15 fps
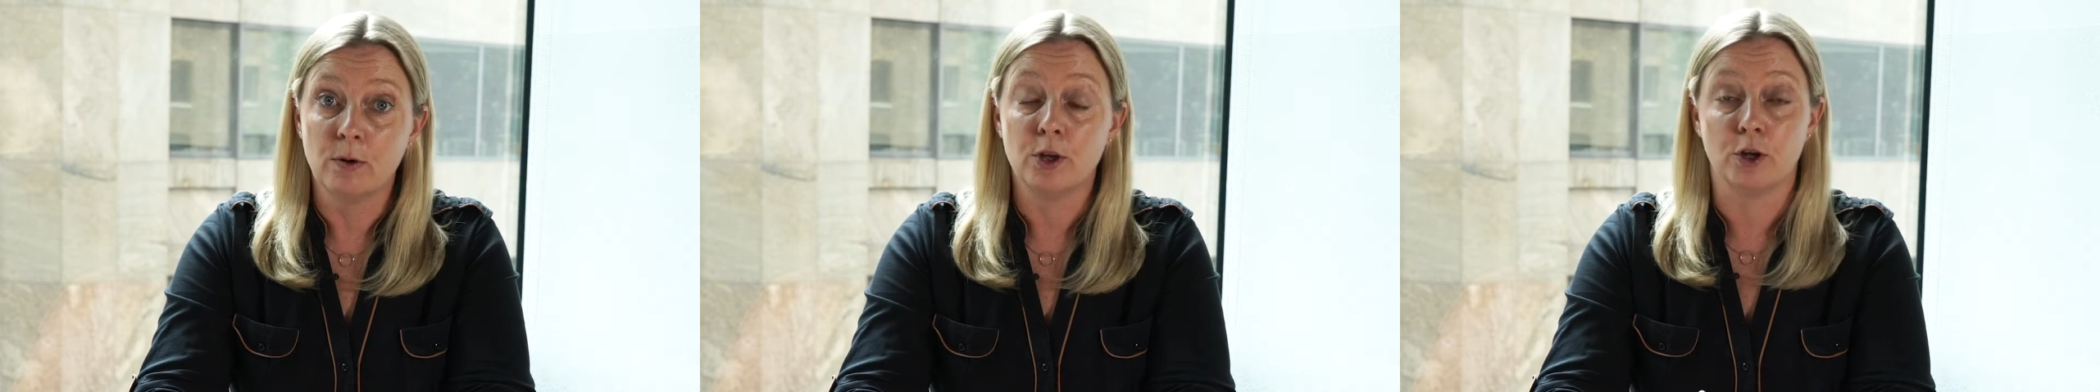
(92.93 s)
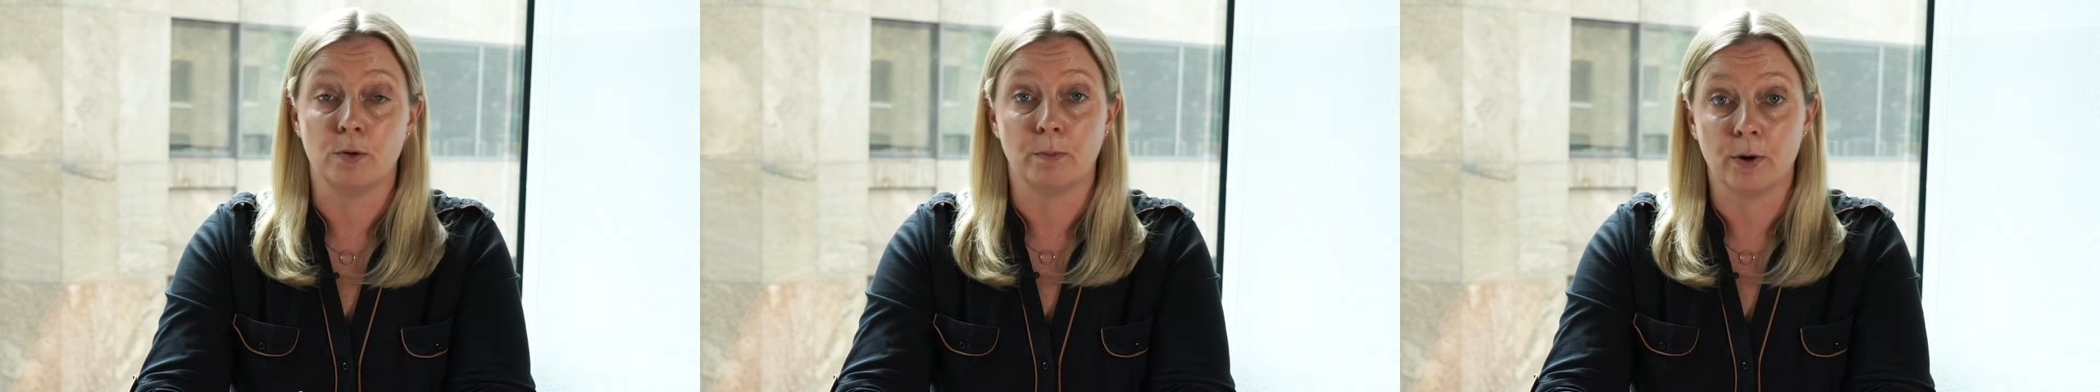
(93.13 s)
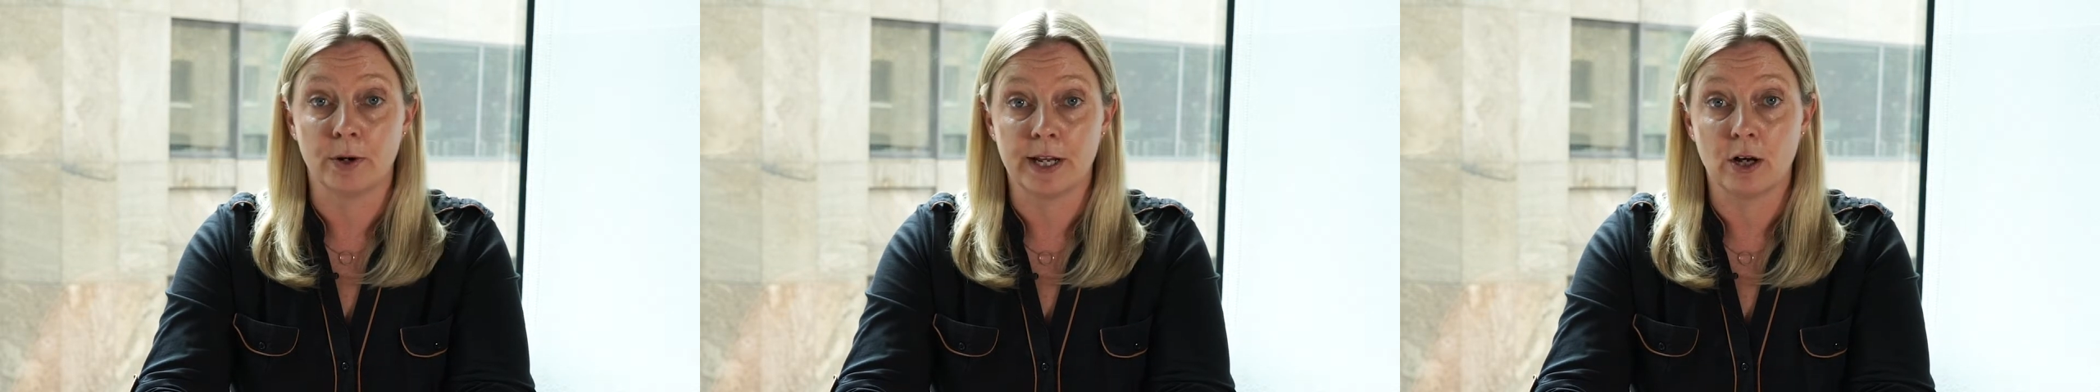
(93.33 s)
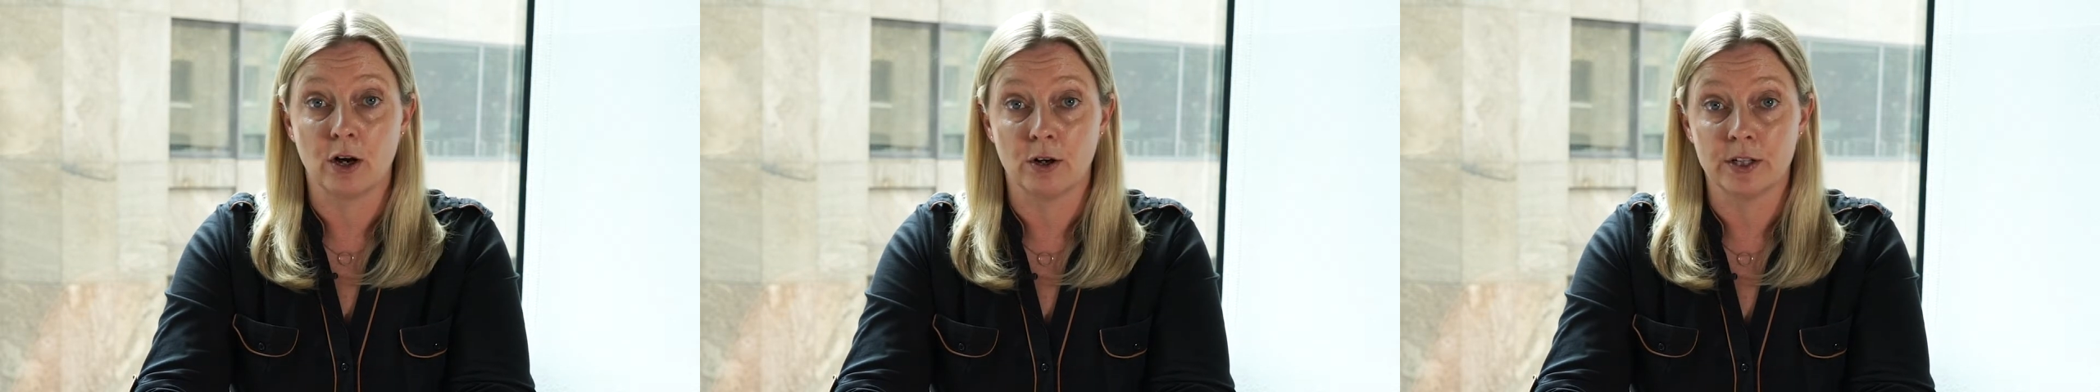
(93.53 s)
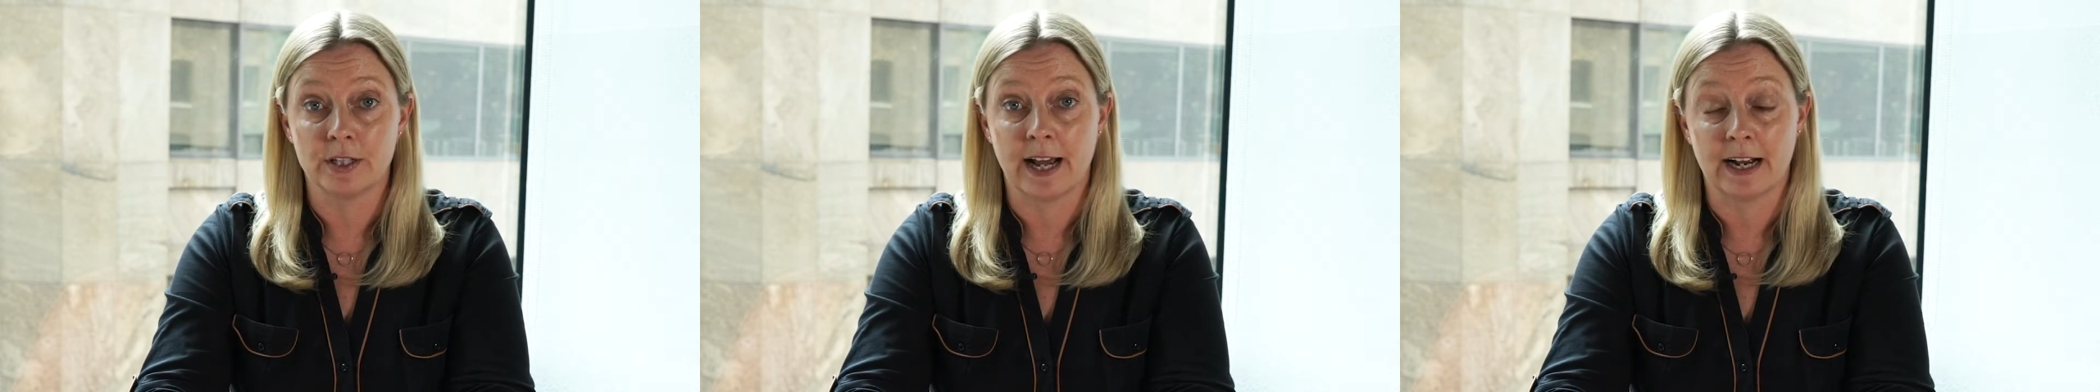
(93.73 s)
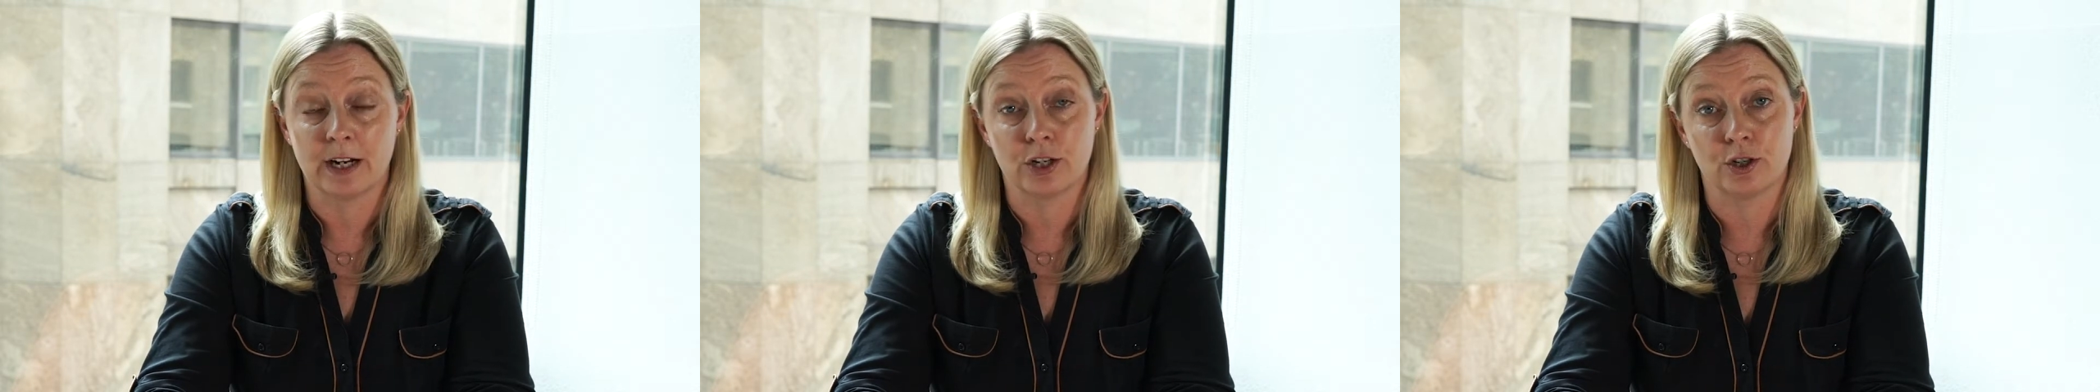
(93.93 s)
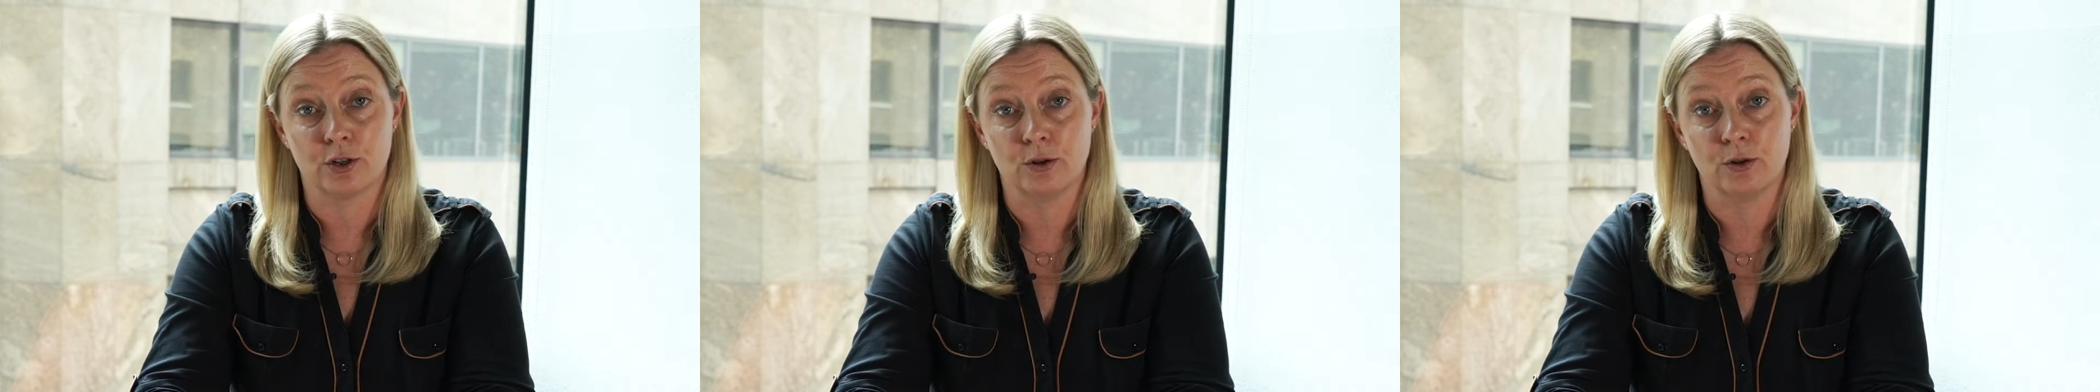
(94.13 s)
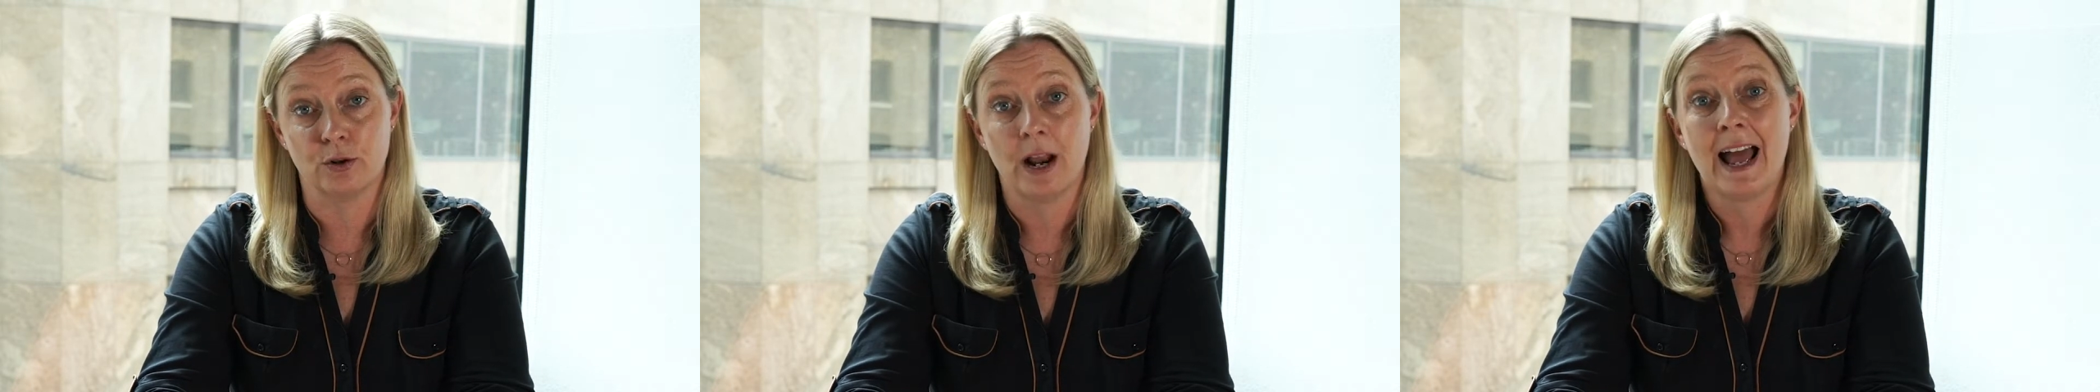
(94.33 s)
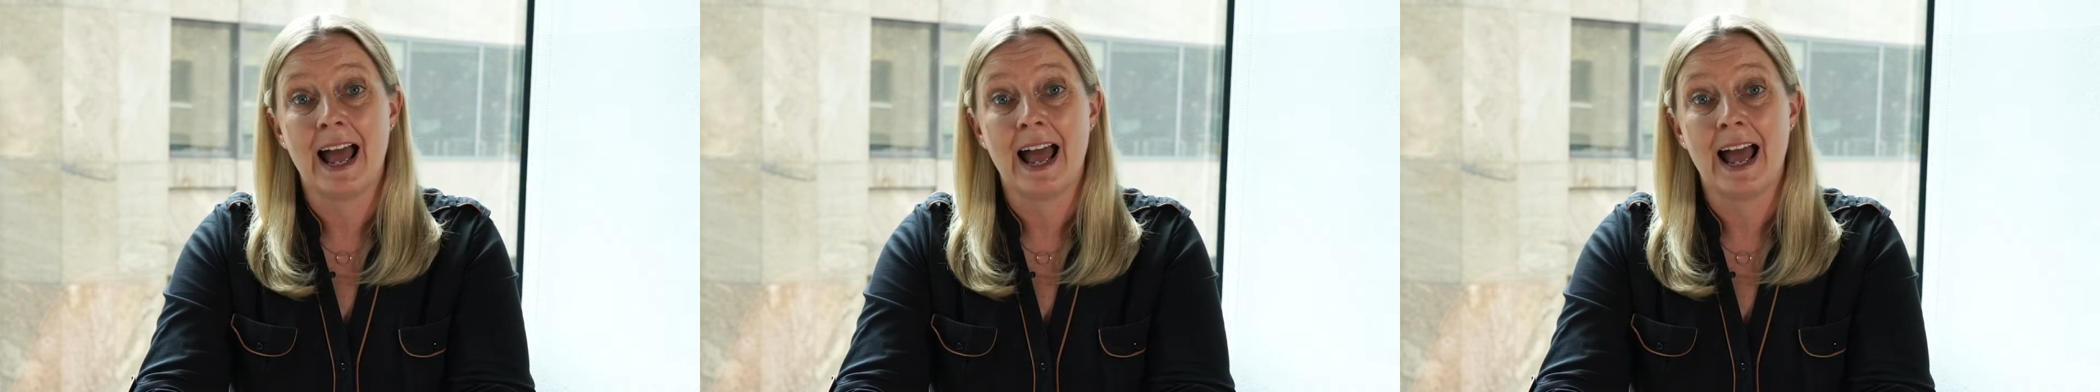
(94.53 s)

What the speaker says: your body contact short,